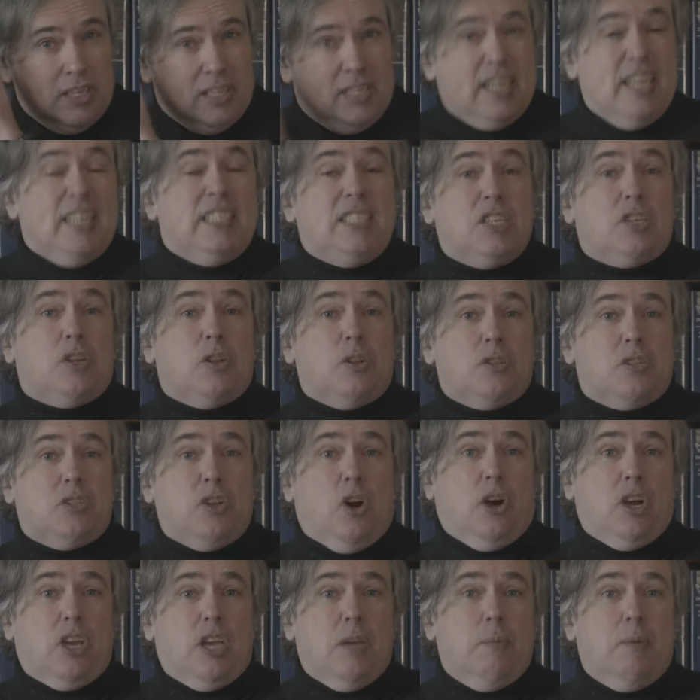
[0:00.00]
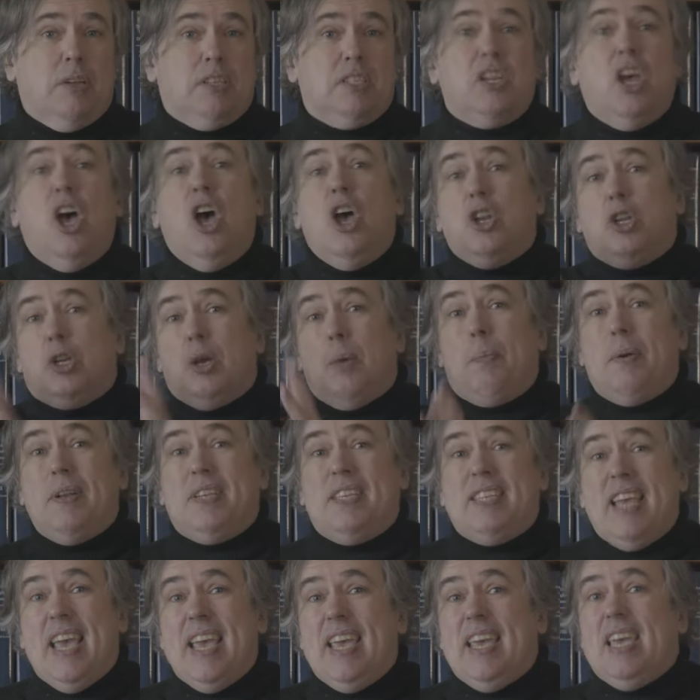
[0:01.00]
digital documents to a
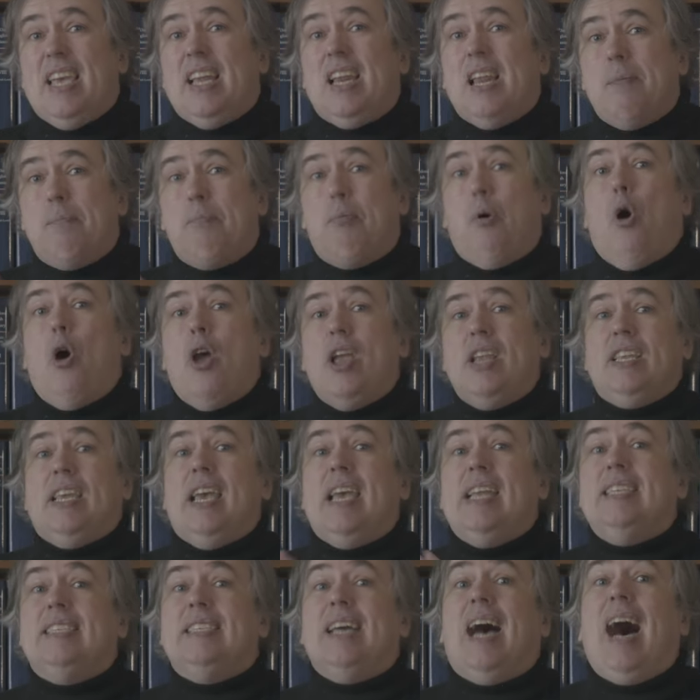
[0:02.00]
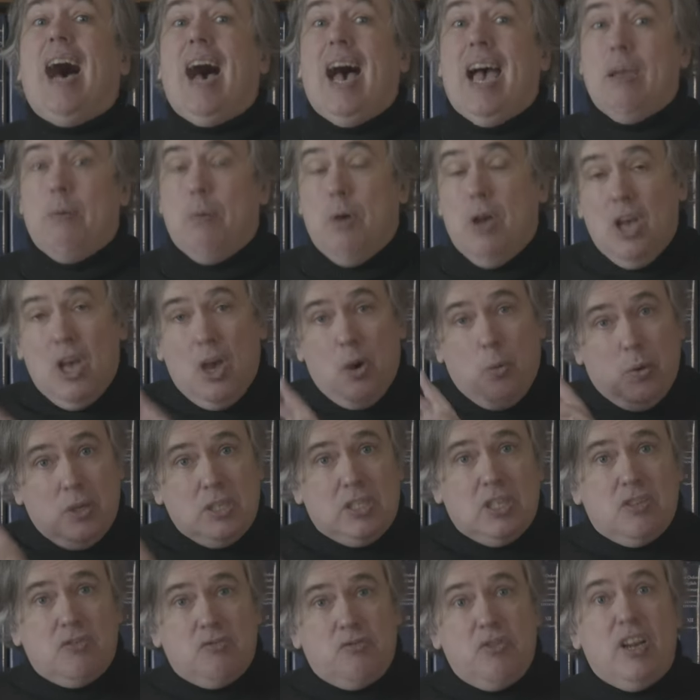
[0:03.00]
particular point in time,
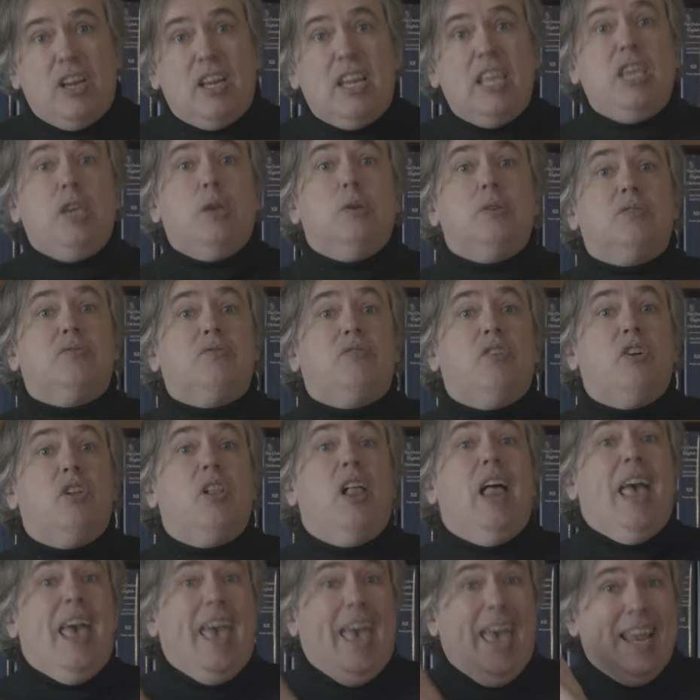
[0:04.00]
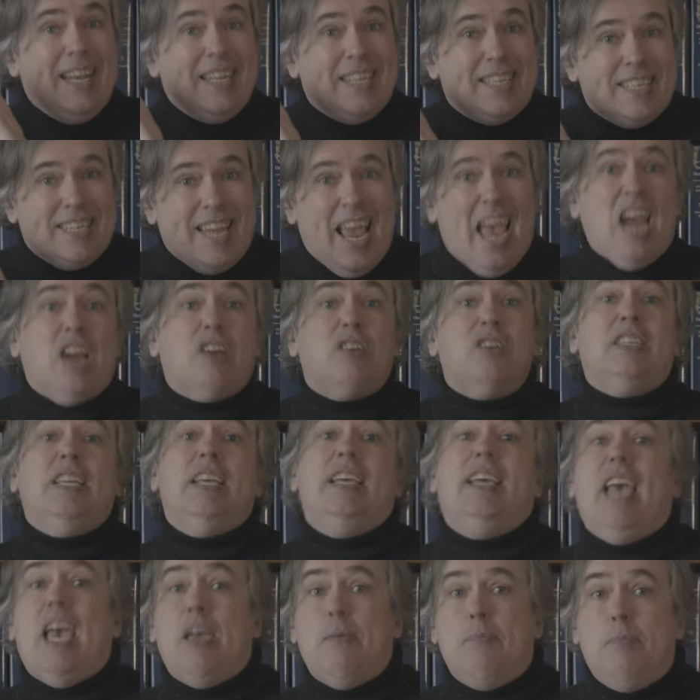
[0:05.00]
which is really useful integrity
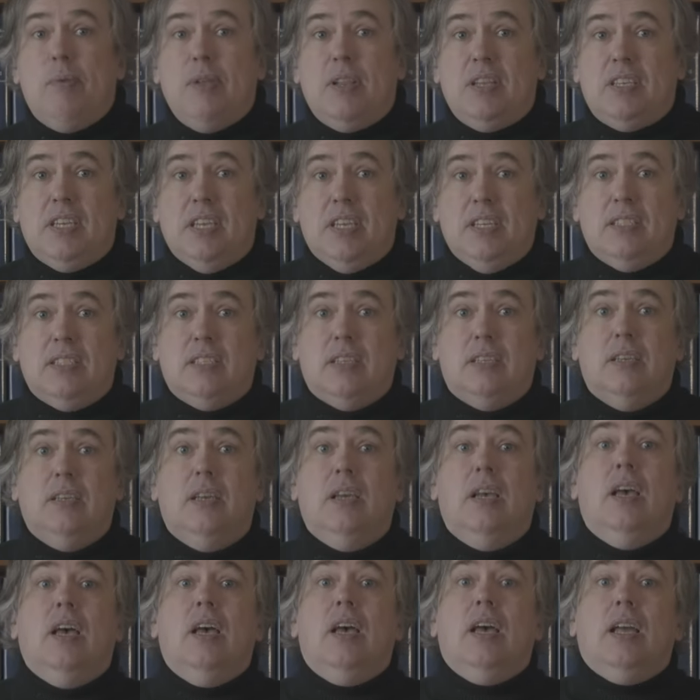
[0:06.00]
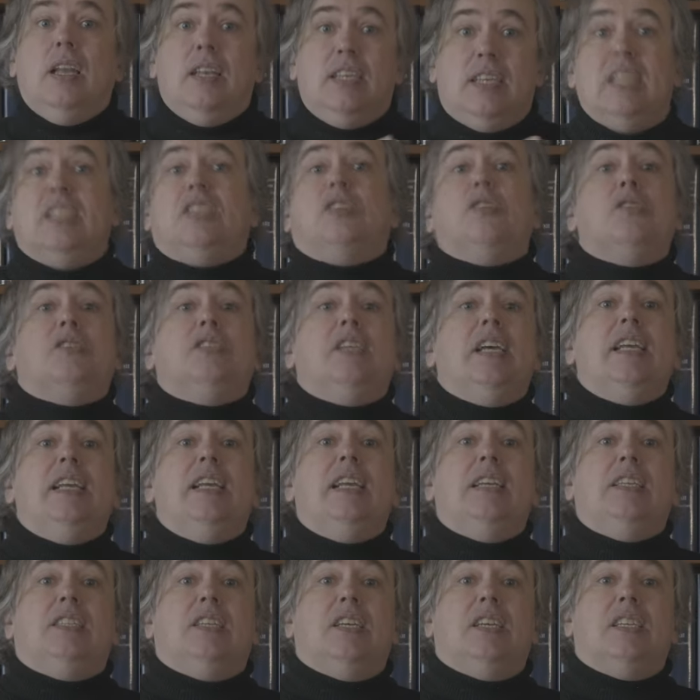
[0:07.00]
capabilities. Digital
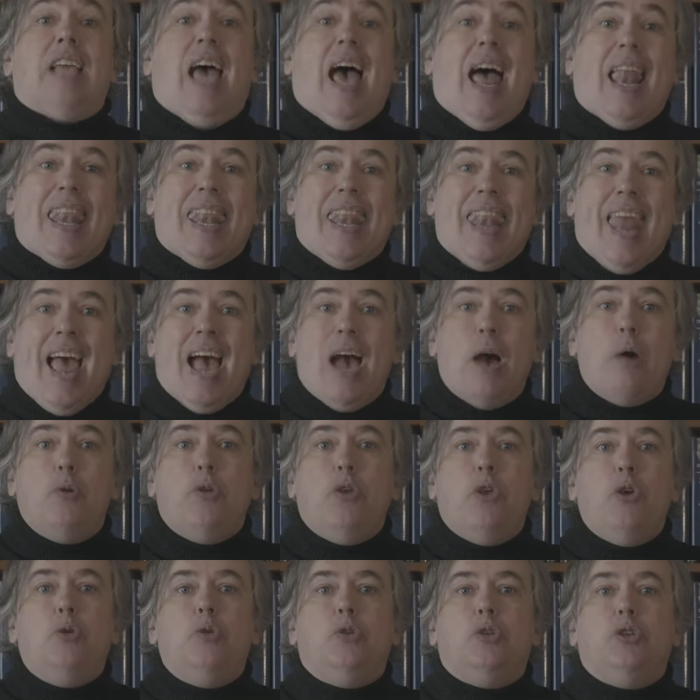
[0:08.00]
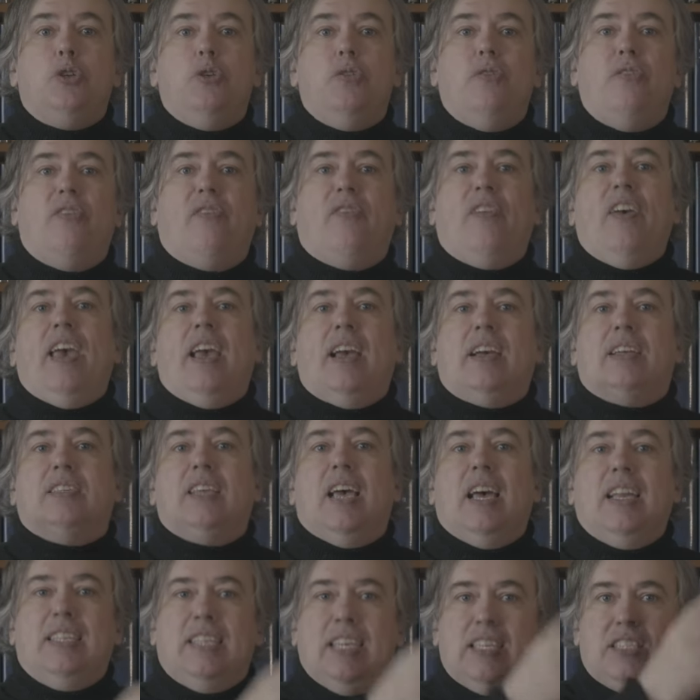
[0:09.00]
signatures allow you to fix
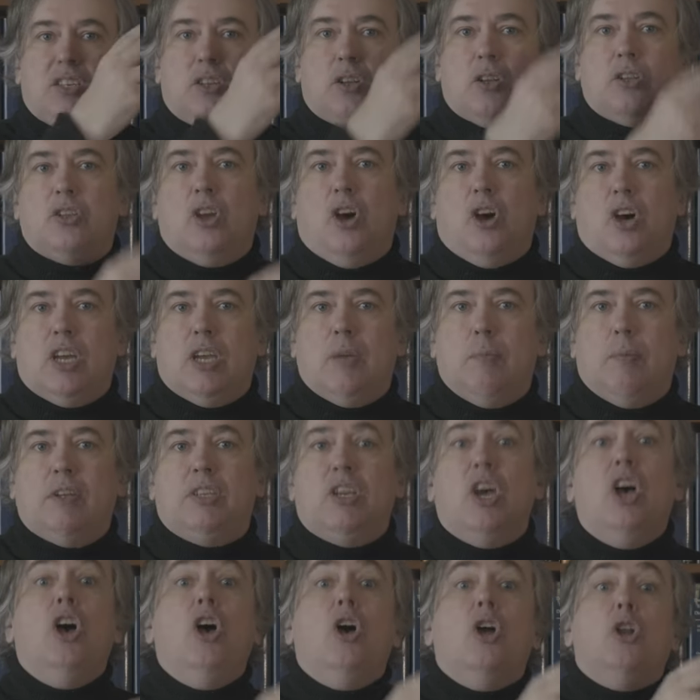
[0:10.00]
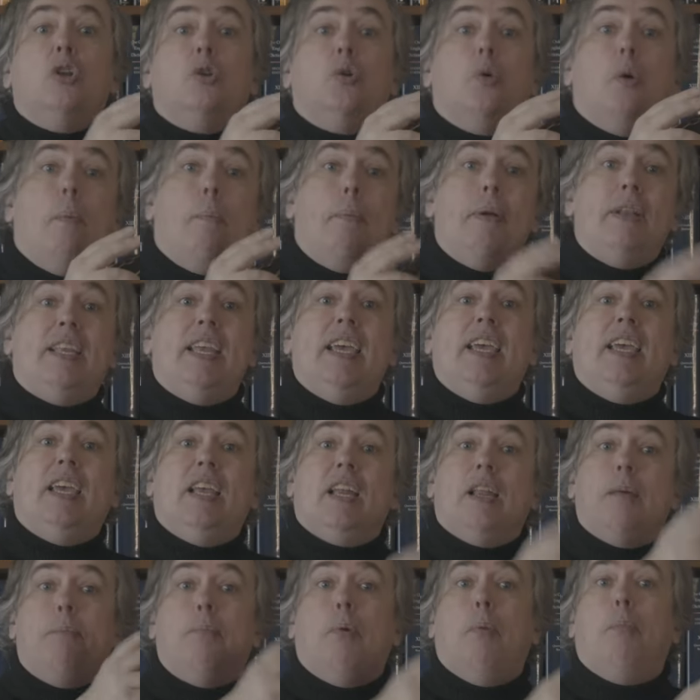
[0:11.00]
a digital document to a
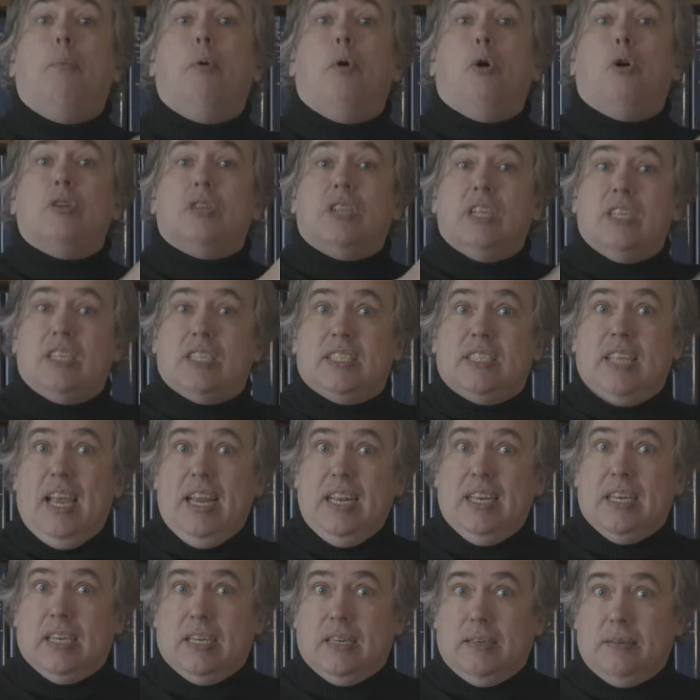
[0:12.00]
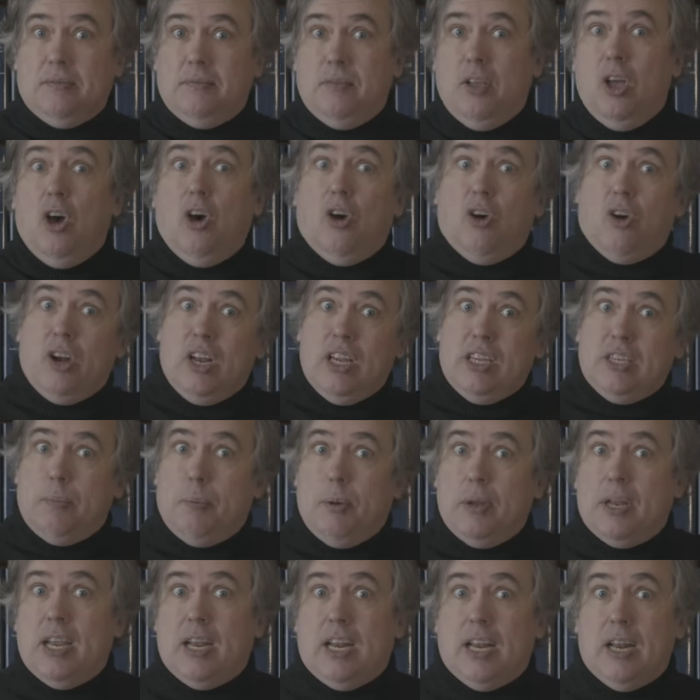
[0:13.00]
particular purported sender, or at least a
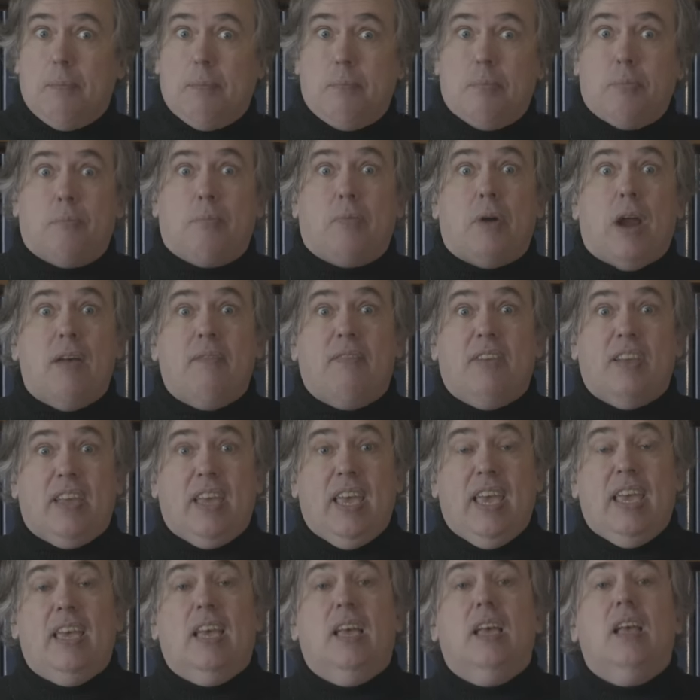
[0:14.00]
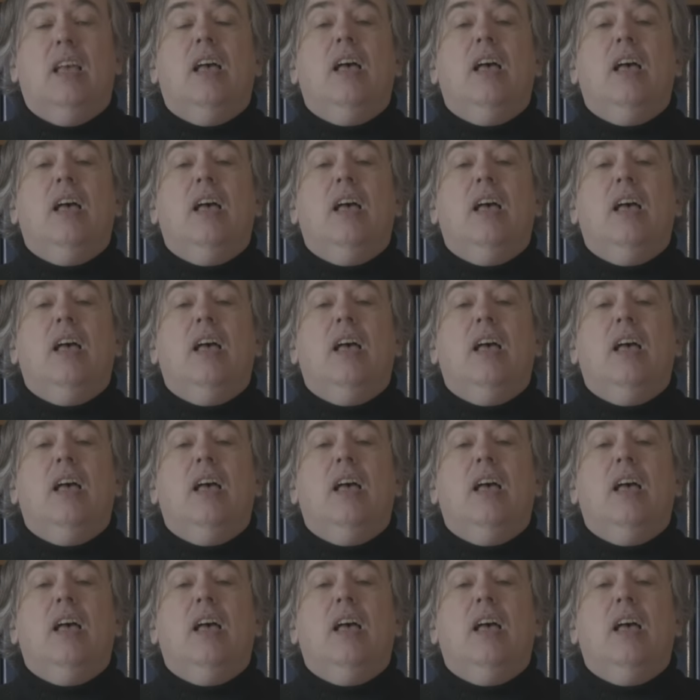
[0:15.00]
particular private key.